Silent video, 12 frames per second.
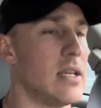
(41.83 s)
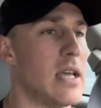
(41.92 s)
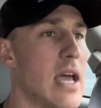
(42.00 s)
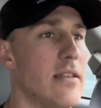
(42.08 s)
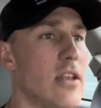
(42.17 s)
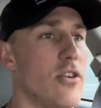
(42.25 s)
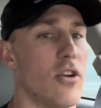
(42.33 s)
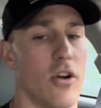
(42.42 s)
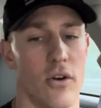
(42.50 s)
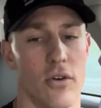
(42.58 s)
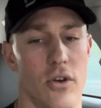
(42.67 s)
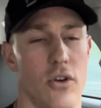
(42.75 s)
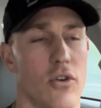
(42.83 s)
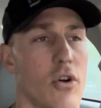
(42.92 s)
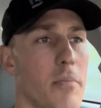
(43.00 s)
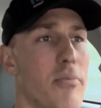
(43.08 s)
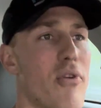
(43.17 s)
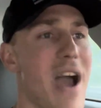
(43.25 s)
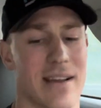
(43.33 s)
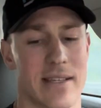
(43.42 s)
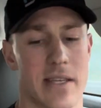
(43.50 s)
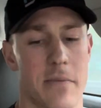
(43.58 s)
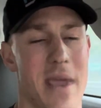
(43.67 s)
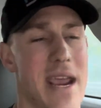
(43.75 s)
and then your
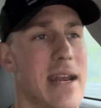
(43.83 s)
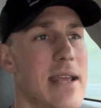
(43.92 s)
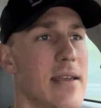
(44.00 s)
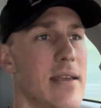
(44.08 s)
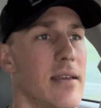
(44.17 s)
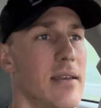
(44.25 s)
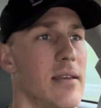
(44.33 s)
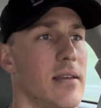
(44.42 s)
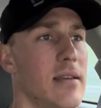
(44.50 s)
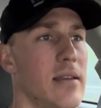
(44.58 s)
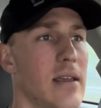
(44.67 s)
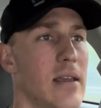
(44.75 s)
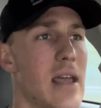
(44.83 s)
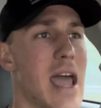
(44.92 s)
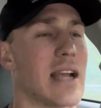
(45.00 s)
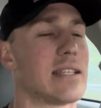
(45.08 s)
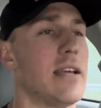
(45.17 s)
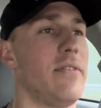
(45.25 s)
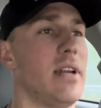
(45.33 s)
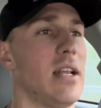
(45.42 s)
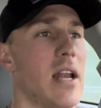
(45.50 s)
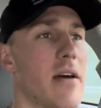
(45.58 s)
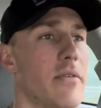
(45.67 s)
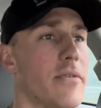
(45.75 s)
approximated activity
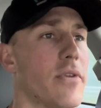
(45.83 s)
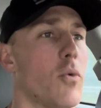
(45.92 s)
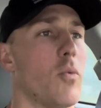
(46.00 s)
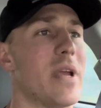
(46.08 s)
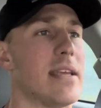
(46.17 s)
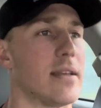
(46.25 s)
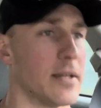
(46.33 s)
level for the week.